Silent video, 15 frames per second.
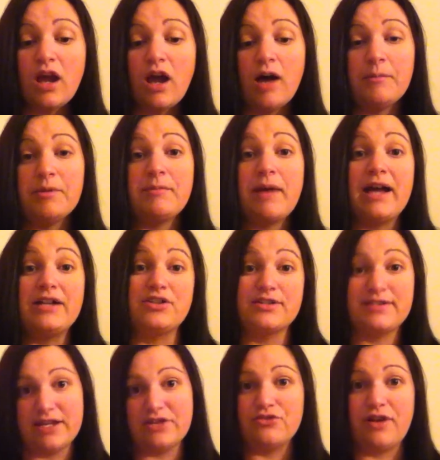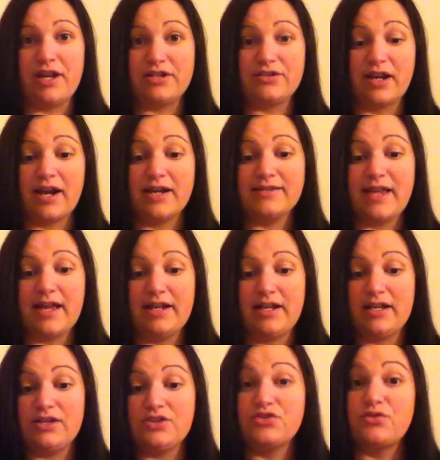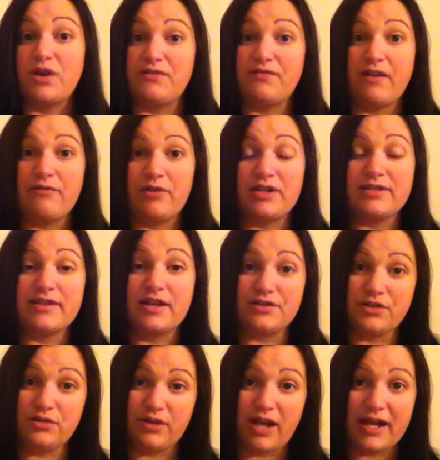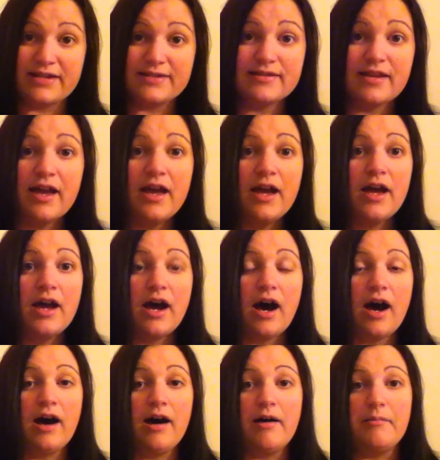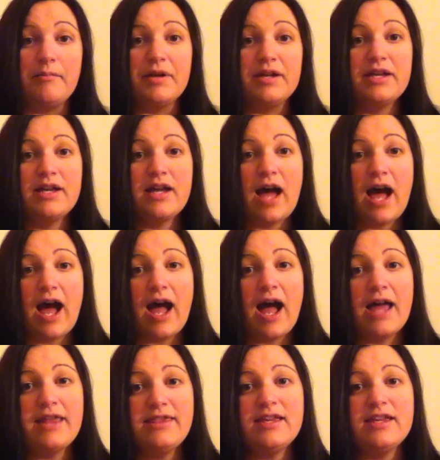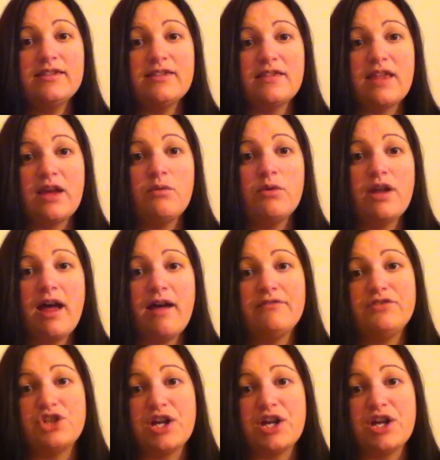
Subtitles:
And my gestational age, like I said, is 25 weeks and 2 days. I think that they would have